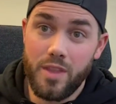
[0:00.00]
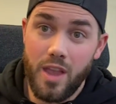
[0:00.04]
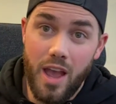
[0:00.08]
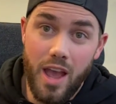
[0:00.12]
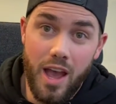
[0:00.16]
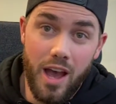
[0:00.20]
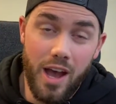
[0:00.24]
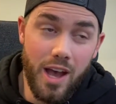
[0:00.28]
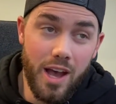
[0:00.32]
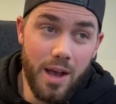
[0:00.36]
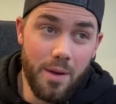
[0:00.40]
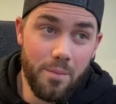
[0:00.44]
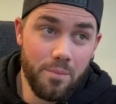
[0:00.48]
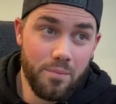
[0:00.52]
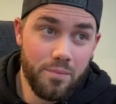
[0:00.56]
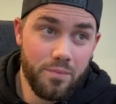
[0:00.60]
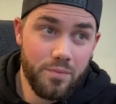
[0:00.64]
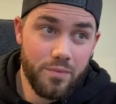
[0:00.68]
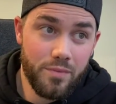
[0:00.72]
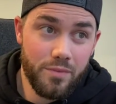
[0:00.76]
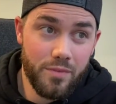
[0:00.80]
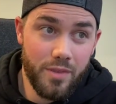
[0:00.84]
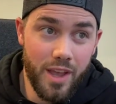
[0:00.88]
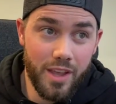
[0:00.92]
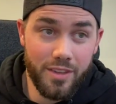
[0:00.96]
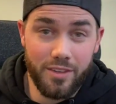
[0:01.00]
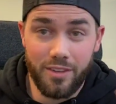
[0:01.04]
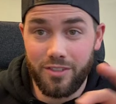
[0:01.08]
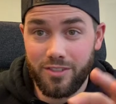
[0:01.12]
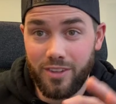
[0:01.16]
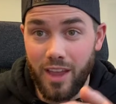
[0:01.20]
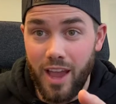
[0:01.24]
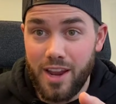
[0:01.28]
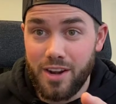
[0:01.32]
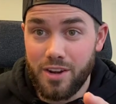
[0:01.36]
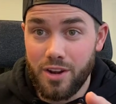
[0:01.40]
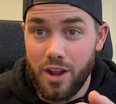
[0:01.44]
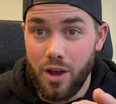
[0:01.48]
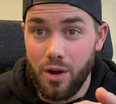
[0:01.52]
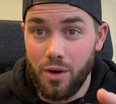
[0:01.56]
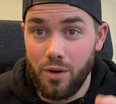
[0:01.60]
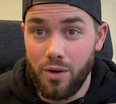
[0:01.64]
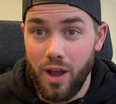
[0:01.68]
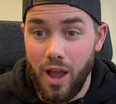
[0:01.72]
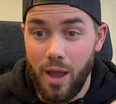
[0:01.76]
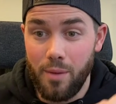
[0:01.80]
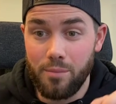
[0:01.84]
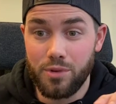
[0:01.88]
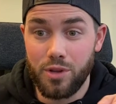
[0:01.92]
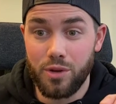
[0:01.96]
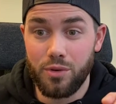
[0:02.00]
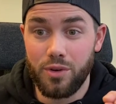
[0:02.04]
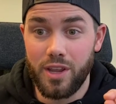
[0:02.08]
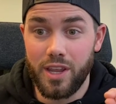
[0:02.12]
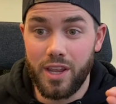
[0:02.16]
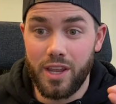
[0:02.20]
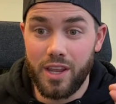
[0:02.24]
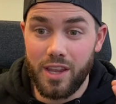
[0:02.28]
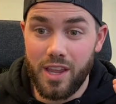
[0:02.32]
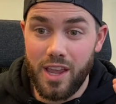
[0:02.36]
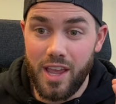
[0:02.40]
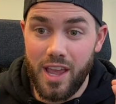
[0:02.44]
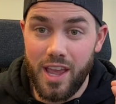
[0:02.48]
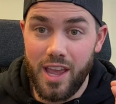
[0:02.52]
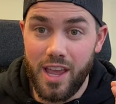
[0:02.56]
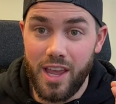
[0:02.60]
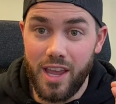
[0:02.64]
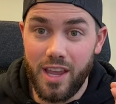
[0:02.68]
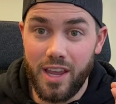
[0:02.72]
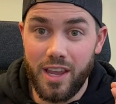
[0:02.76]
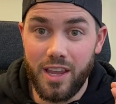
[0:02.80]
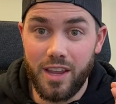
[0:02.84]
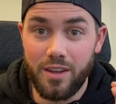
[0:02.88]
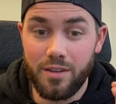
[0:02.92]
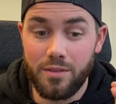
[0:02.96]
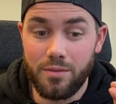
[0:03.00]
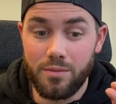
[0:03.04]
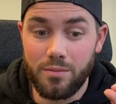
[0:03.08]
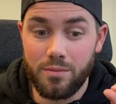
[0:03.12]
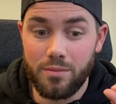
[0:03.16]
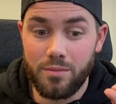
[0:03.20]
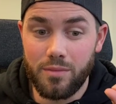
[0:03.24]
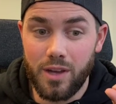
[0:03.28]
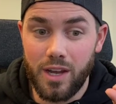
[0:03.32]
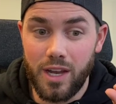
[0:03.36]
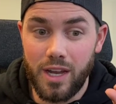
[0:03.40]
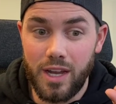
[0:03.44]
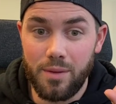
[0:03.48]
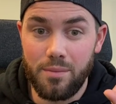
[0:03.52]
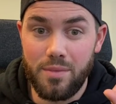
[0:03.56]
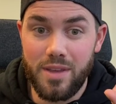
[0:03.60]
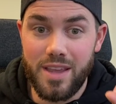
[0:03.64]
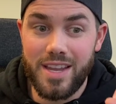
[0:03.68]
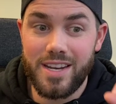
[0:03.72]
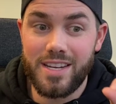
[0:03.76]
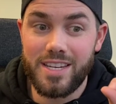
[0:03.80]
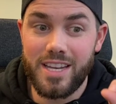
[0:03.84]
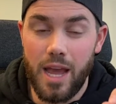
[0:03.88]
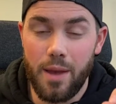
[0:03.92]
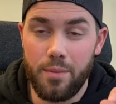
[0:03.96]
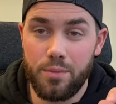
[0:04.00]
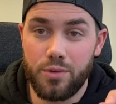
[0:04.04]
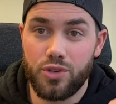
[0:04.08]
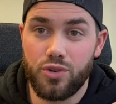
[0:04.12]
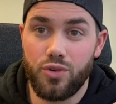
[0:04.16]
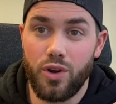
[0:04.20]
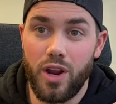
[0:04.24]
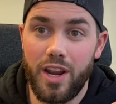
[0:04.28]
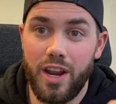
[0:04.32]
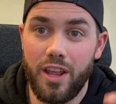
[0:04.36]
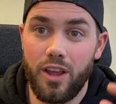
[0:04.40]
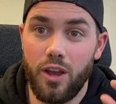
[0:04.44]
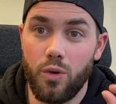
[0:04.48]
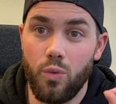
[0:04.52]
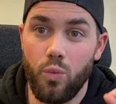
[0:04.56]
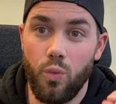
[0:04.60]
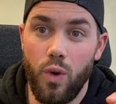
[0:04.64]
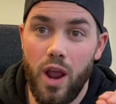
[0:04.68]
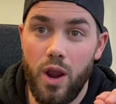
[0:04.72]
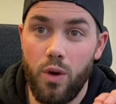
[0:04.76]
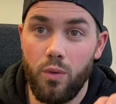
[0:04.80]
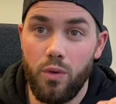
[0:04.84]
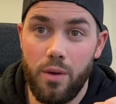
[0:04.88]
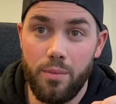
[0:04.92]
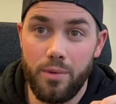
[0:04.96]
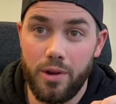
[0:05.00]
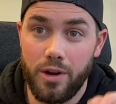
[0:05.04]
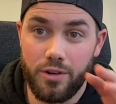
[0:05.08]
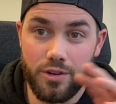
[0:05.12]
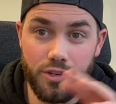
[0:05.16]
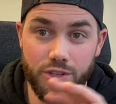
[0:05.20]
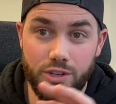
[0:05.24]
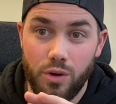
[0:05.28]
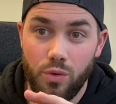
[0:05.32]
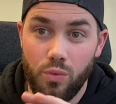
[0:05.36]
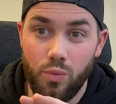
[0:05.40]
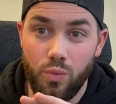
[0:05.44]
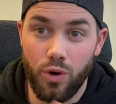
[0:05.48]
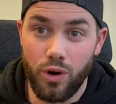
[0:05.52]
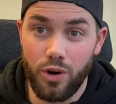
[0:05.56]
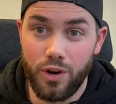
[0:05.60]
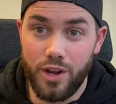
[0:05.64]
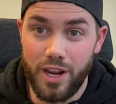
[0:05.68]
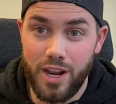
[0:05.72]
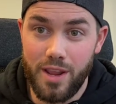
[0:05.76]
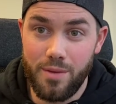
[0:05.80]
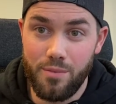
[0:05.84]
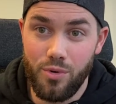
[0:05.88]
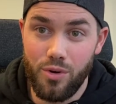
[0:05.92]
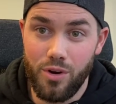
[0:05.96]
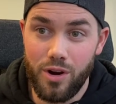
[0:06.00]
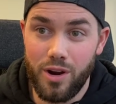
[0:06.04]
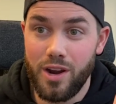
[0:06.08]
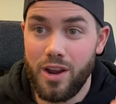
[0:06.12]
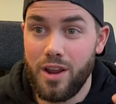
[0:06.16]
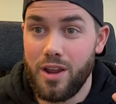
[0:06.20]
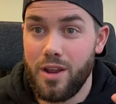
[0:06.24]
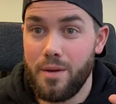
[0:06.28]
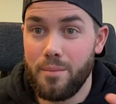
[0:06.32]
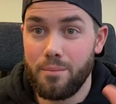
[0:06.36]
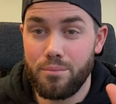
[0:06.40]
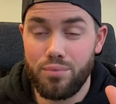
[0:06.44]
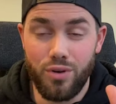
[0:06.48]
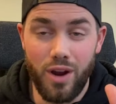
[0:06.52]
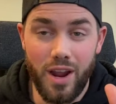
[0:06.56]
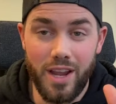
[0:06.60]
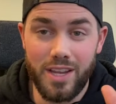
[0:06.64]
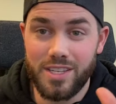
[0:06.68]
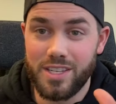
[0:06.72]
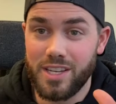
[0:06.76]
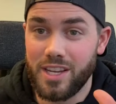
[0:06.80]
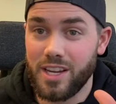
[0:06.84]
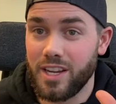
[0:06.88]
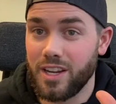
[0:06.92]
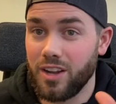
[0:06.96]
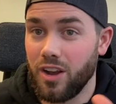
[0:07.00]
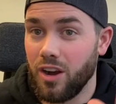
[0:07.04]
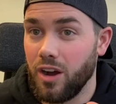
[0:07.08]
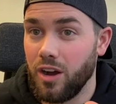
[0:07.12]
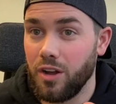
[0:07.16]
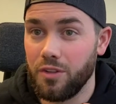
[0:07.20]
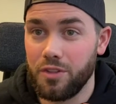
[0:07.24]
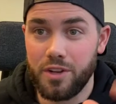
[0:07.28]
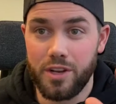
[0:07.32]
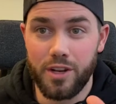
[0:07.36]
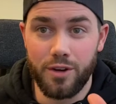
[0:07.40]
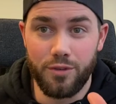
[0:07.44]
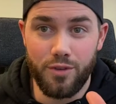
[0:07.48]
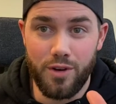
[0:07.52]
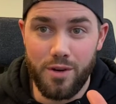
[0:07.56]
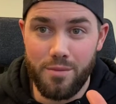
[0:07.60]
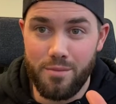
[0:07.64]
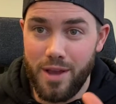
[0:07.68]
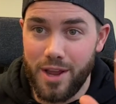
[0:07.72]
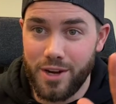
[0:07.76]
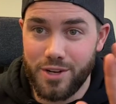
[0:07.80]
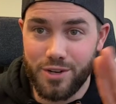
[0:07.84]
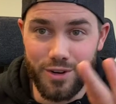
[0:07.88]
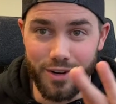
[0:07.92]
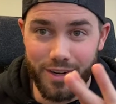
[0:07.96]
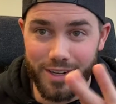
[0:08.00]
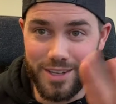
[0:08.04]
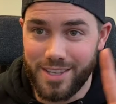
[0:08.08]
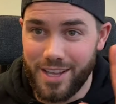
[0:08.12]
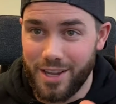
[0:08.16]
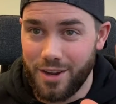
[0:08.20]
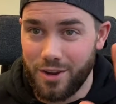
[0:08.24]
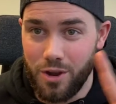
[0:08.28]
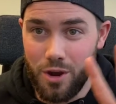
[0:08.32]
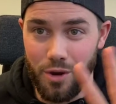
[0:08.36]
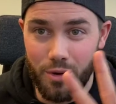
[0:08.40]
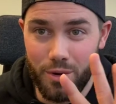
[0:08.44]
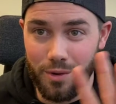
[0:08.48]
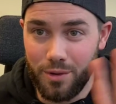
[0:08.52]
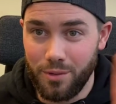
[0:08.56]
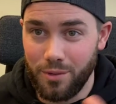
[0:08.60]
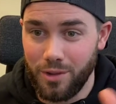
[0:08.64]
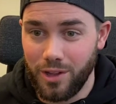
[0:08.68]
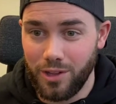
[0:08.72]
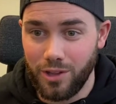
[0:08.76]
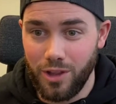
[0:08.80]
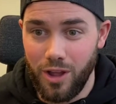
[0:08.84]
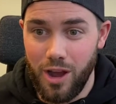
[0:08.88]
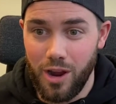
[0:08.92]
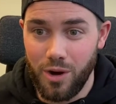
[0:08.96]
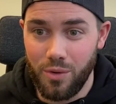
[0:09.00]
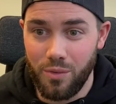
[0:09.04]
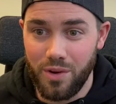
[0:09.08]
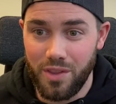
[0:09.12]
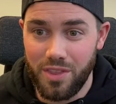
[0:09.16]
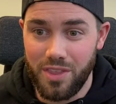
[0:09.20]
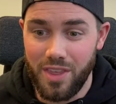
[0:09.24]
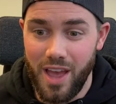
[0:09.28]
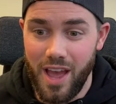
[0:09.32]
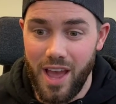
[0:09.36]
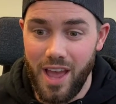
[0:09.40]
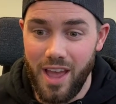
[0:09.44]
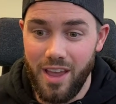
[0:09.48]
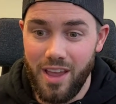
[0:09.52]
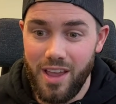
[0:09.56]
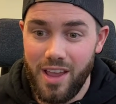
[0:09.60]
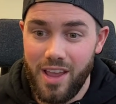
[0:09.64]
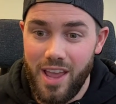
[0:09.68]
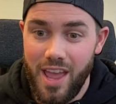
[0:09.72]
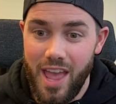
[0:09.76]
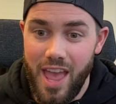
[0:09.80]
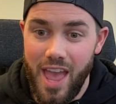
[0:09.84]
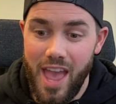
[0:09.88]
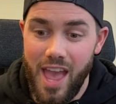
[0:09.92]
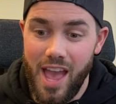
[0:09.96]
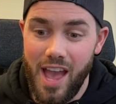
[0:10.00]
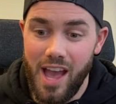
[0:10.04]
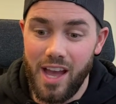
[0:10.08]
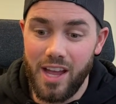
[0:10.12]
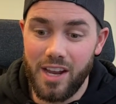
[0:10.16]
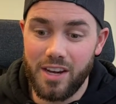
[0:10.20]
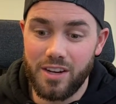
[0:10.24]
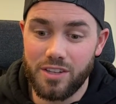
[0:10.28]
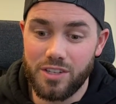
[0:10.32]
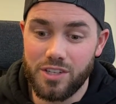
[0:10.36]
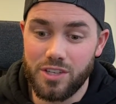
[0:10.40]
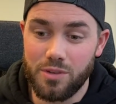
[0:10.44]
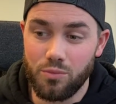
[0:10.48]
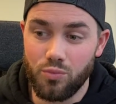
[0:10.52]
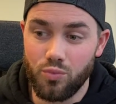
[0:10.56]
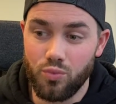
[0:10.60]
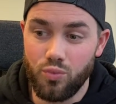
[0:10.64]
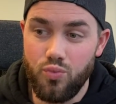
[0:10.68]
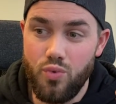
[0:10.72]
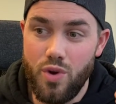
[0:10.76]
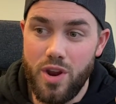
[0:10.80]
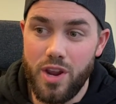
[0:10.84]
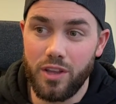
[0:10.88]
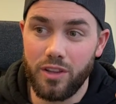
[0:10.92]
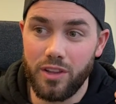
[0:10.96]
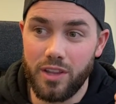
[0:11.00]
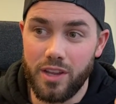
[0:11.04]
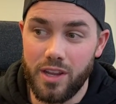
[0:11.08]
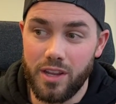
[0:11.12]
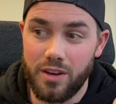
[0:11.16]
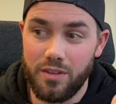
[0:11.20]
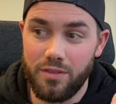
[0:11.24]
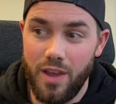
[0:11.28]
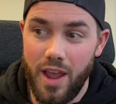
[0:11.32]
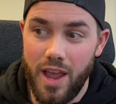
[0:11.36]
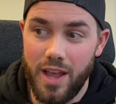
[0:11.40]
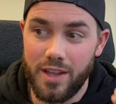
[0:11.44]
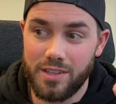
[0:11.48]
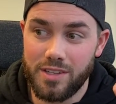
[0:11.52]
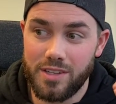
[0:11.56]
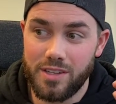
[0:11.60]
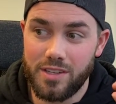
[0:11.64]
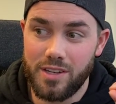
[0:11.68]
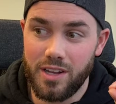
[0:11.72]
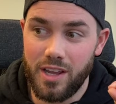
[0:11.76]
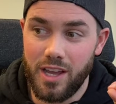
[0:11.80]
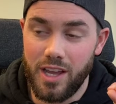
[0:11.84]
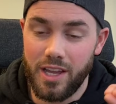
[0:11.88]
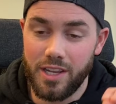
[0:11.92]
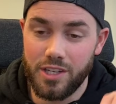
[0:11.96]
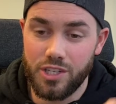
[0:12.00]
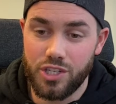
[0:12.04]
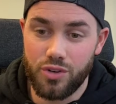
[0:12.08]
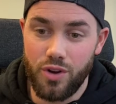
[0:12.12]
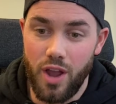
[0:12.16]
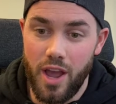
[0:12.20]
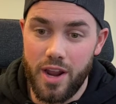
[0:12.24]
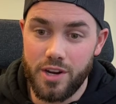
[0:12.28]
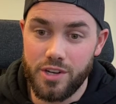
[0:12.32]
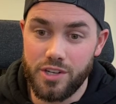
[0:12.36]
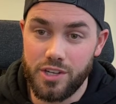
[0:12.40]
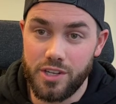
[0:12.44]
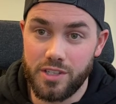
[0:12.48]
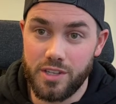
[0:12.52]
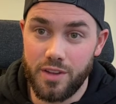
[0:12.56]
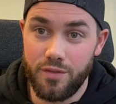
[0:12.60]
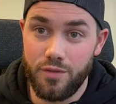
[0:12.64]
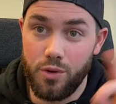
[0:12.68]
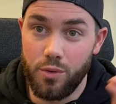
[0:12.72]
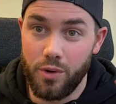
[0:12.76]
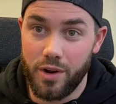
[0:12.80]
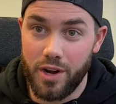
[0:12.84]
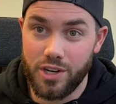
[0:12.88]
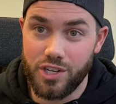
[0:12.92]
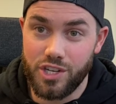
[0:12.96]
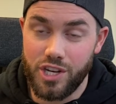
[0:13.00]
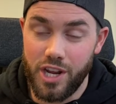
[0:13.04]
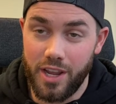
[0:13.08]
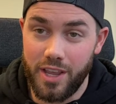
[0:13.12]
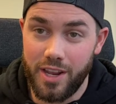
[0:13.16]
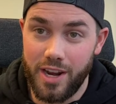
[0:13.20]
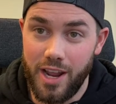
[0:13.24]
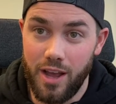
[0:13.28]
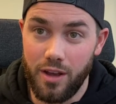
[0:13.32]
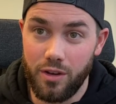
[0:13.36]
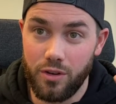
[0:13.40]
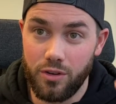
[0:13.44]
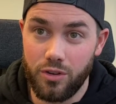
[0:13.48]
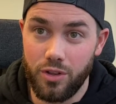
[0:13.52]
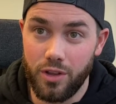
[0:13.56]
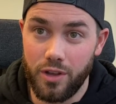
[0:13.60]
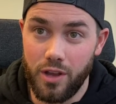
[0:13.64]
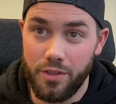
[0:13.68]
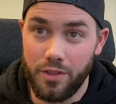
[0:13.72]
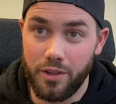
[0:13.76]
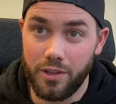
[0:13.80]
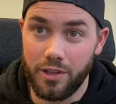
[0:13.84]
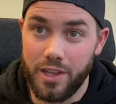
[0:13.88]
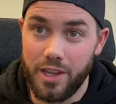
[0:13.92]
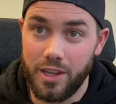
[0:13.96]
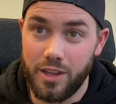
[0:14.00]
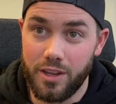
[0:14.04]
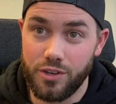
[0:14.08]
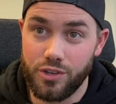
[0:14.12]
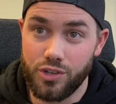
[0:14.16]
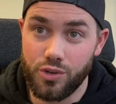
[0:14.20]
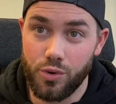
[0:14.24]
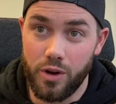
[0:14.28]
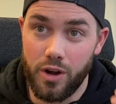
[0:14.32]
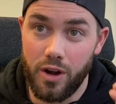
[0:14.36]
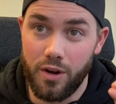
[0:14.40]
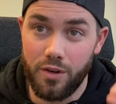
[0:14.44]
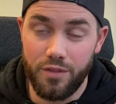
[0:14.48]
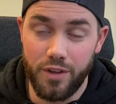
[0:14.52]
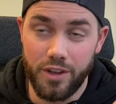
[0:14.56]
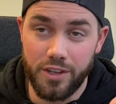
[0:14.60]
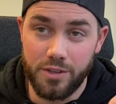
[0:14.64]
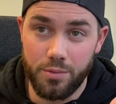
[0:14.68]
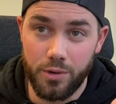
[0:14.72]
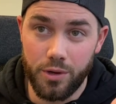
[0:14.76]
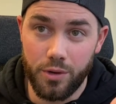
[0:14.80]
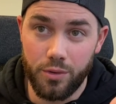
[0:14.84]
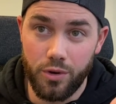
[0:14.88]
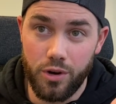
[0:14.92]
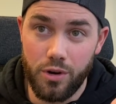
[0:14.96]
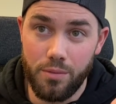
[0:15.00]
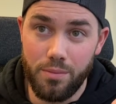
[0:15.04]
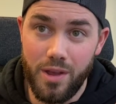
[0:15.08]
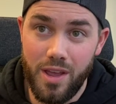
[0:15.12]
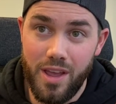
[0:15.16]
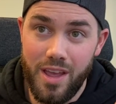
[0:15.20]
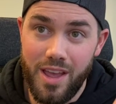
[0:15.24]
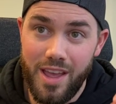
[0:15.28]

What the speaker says: As a side note, I'm doing a in-depth training on why webinars don't work anymore, pricing, all the different metrics that go along with that, and some really advanced strategies. If you want to check it out, click on the link and join our Facebook group,